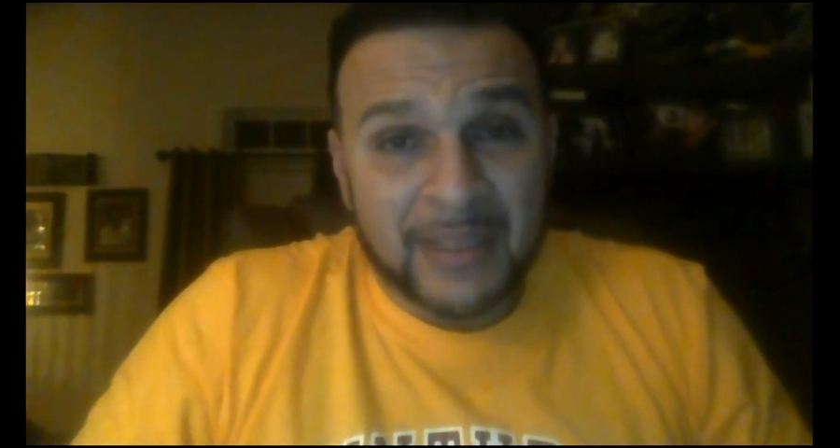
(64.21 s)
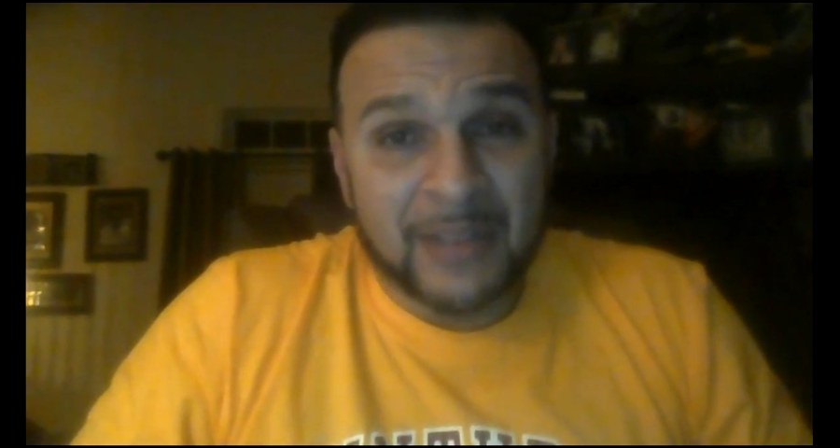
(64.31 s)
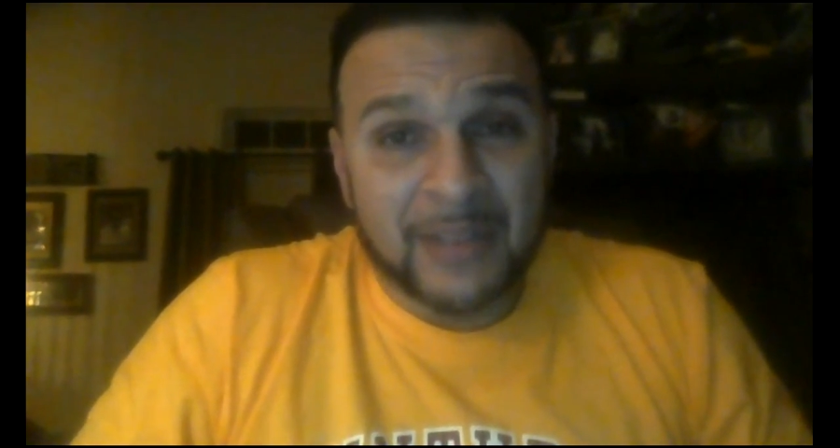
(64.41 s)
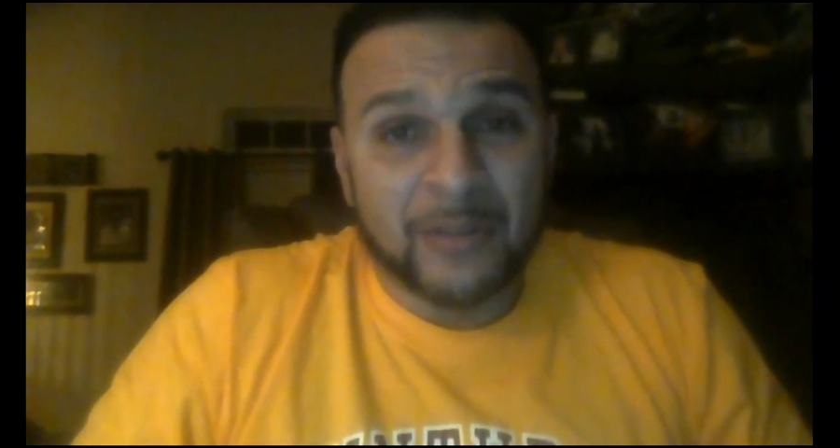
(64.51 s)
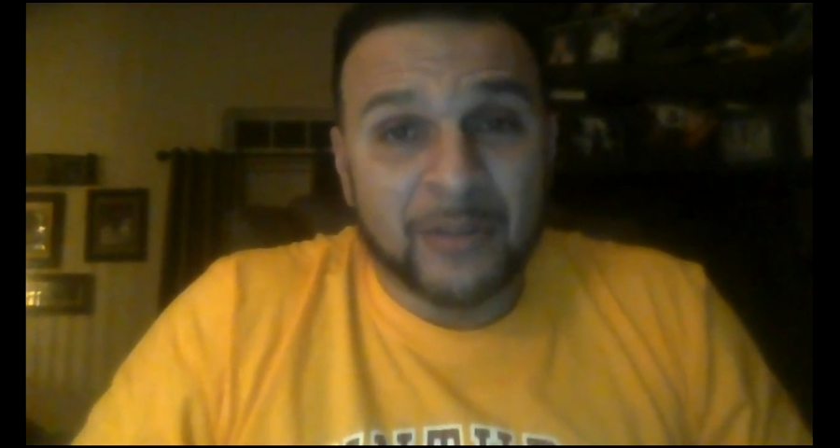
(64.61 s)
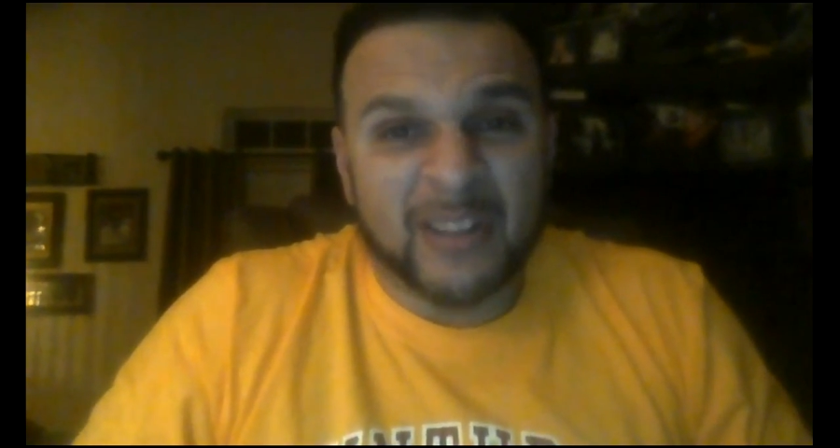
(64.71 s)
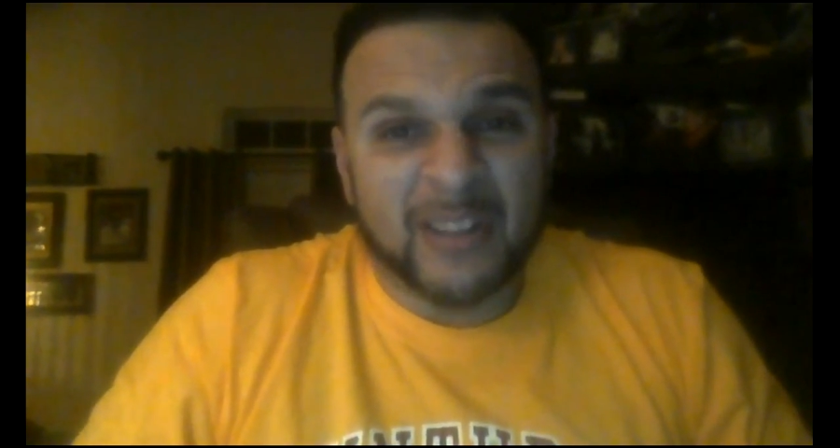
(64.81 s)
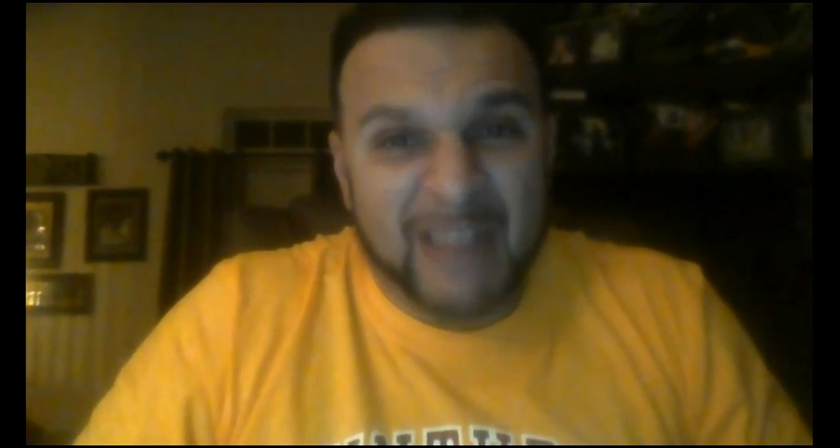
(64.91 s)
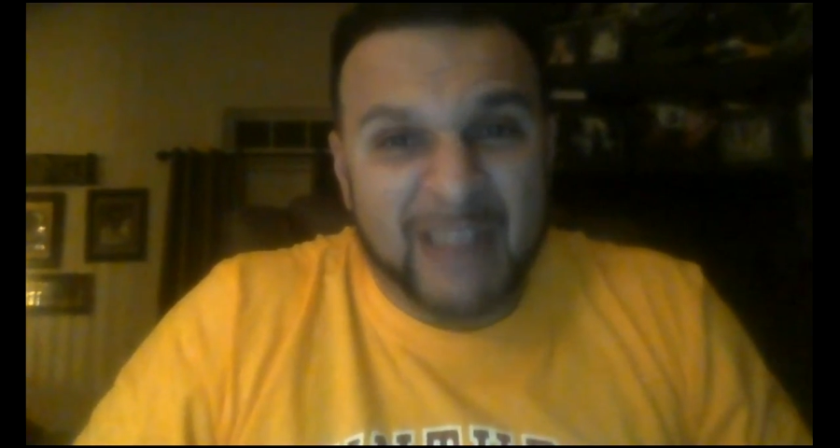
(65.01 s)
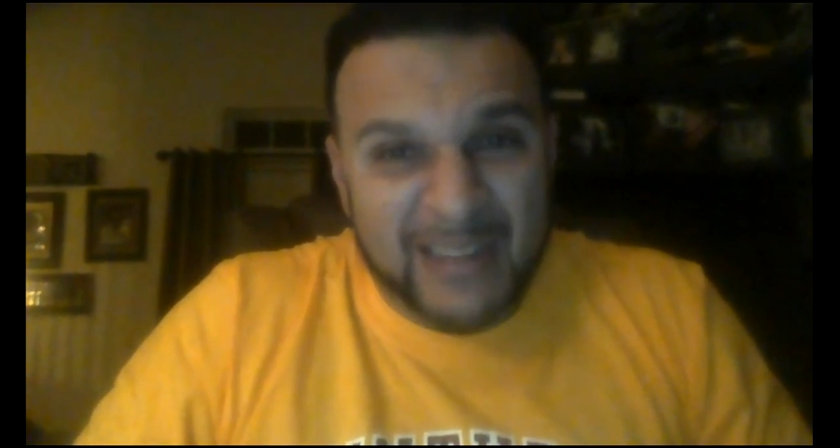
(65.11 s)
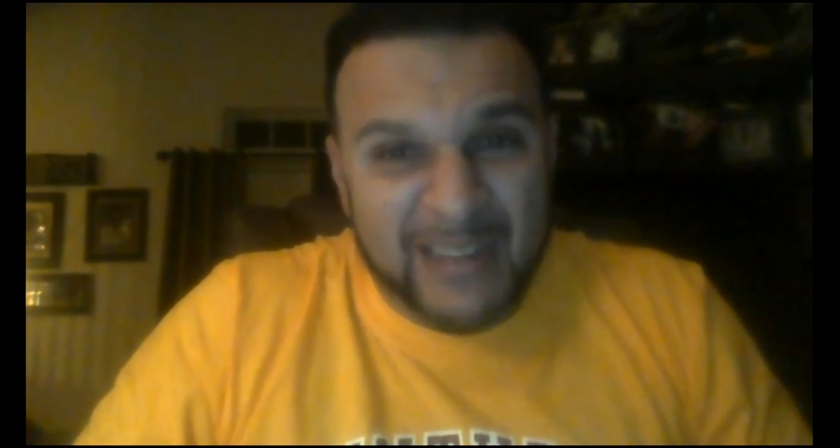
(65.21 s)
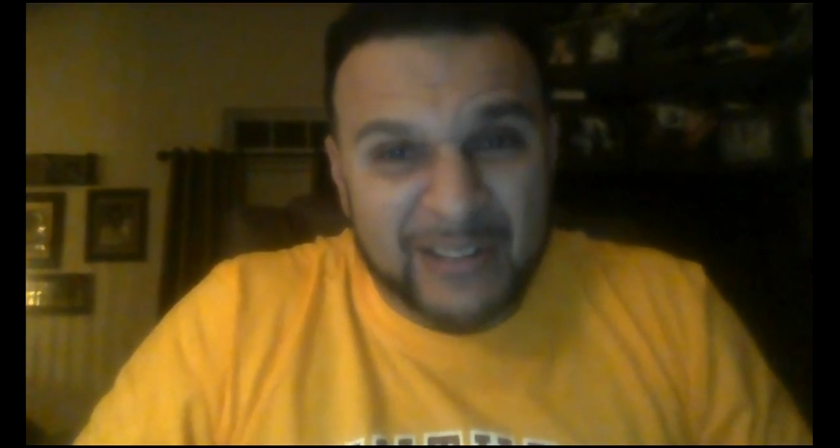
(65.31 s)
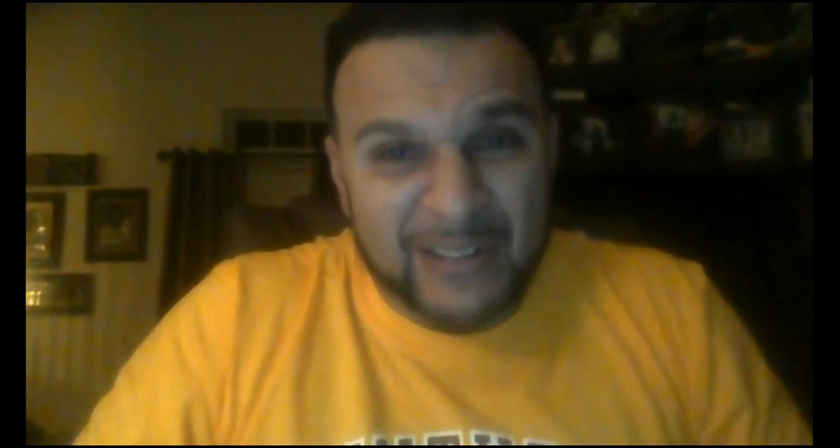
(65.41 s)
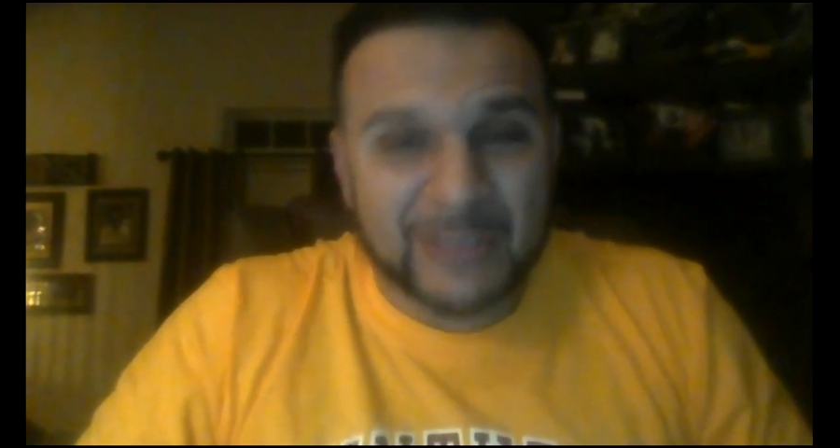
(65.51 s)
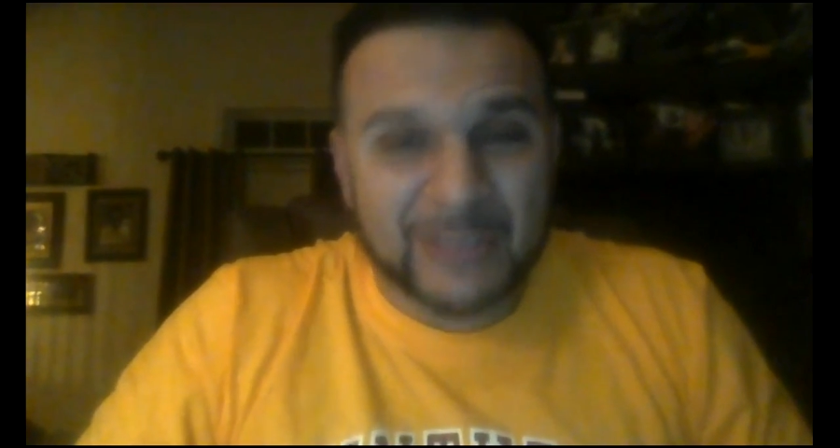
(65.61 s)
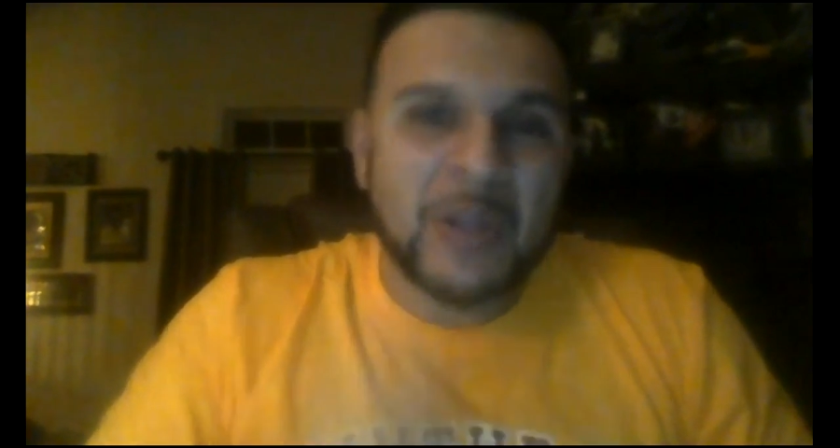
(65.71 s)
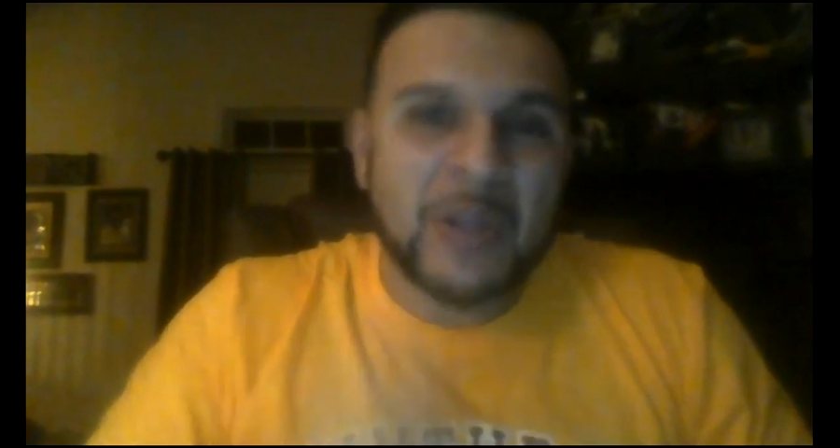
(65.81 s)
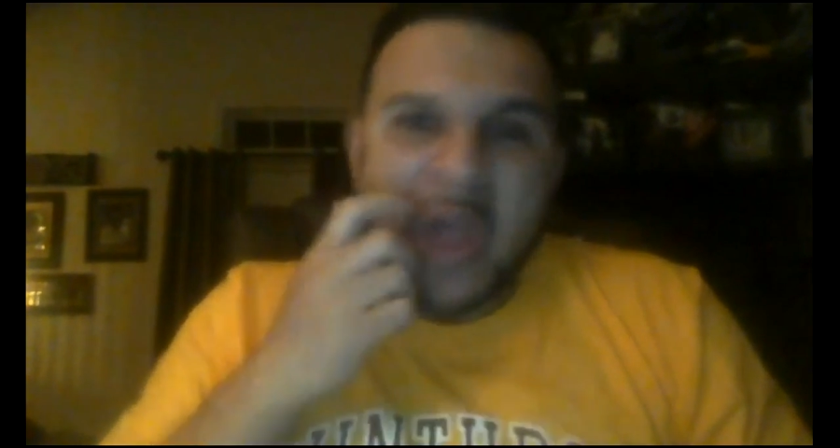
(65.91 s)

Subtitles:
take on the Raiders.